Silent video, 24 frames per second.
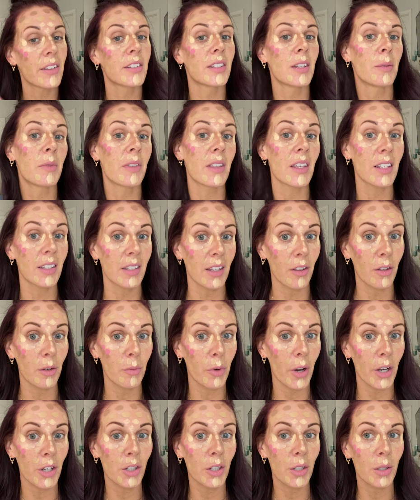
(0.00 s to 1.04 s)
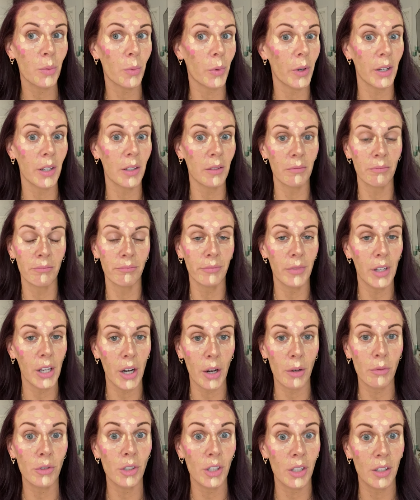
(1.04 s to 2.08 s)
some of these other brushes work,
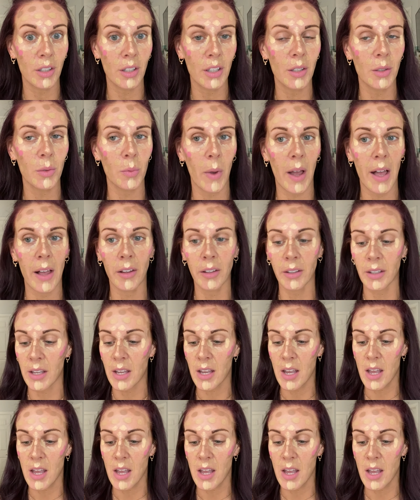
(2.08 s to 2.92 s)
just as well.